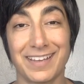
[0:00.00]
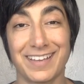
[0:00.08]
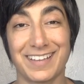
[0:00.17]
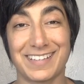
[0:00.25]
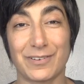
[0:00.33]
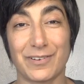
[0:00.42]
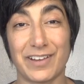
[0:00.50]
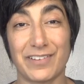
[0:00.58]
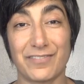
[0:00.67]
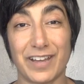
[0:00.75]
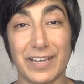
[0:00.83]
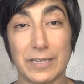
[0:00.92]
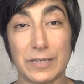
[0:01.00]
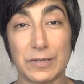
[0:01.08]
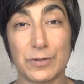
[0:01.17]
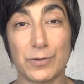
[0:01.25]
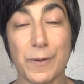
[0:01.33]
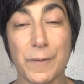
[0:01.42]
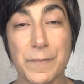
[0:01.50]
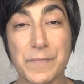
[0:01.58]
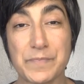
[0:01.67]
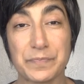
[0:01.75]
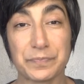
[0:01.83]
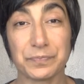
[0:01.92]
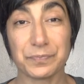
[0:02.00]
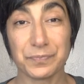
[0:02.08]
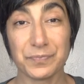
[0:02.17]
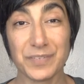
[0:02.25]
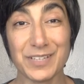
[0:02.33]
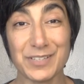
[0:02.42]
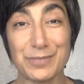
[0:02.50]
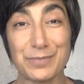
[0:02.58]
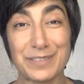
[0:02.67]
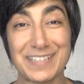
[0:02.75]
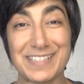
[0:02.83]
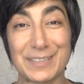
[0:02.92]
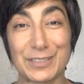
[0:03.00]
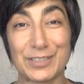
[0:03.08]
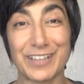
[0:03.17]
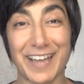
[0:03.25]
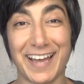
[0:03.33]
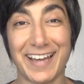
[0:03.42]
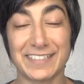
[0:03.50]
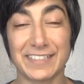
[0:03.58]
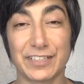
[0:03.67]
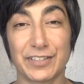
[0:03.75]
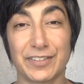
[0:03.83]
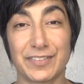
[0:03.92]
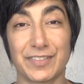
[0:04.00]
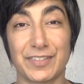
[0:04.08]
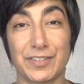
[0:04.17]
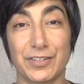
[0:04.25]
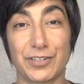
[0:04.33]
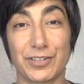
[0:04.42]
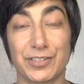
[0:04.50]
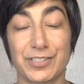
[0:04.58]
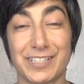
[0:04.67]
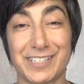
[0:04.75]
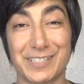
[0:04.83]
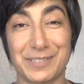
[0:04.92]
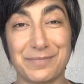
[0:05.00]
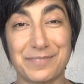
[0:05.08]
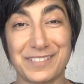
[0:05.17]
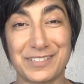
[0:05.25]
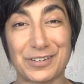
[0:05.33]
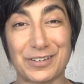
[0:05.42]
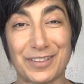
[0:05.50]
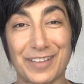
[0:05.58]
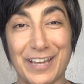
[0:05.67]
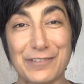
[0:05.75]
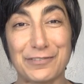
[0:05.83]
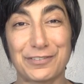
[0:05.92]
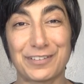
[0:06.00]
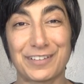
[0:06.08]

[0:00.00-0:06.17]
So I invite you to please look at your systems in your life.